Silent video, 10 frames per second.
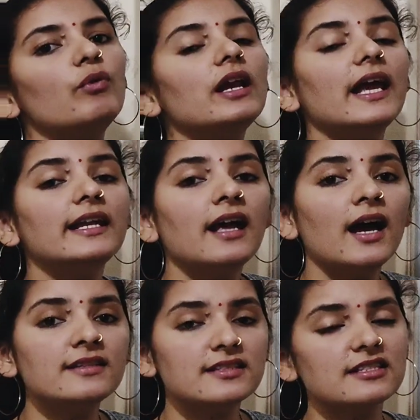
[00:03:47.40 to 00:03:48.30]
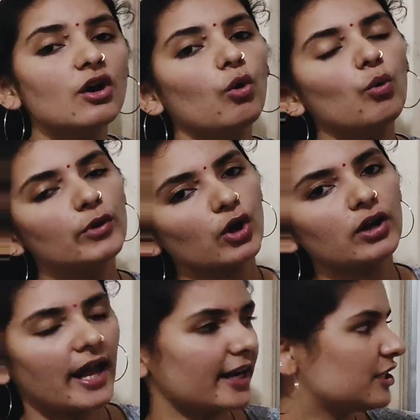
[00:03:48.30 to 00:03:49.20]
will enhance the overall
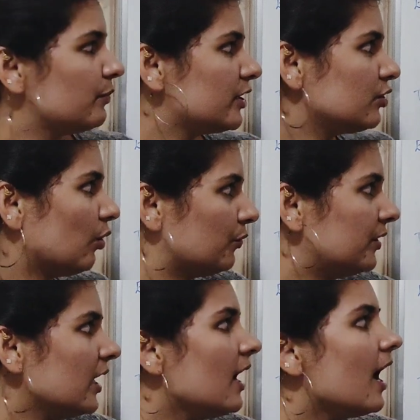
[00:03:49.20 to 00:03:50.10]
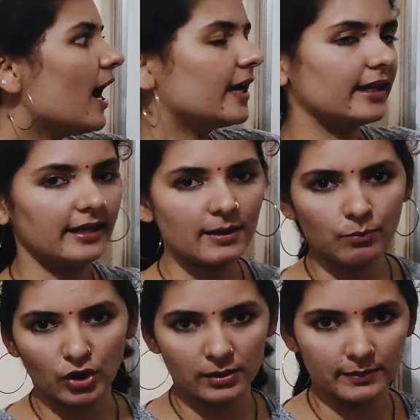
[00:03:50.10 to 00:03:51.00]
activity of the RNA
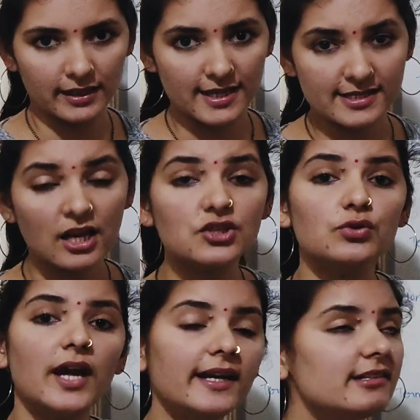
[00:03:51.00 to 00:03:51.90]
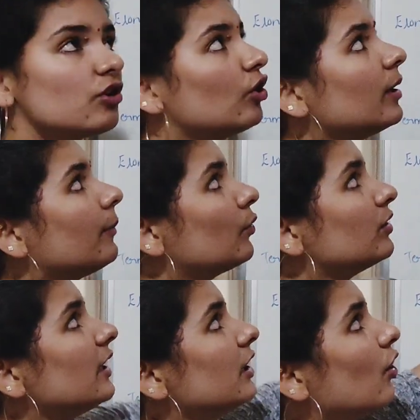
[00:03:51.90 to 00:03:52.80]
polymerase. So that is all about
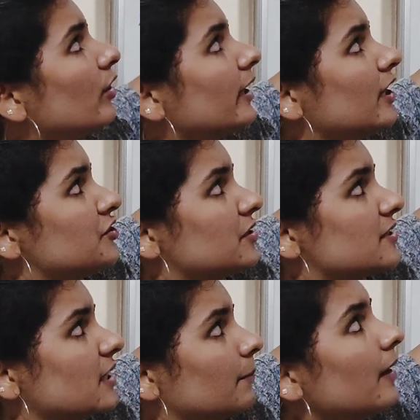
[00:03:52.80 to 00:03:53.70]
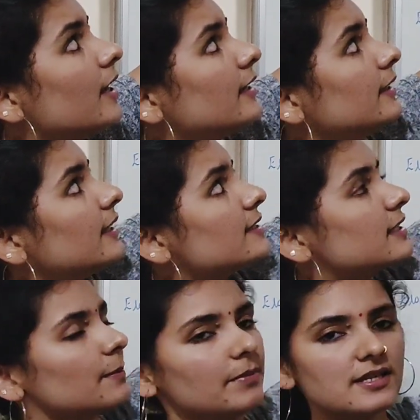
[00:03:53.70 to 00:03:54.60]
the elongation step. Next
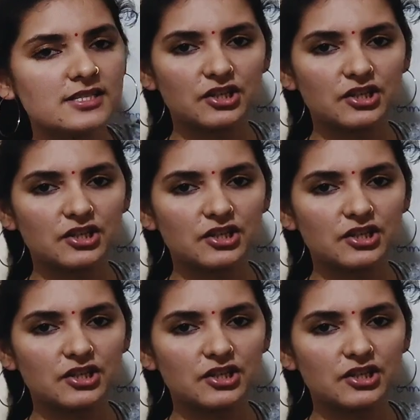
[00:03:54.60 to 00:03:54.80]
step is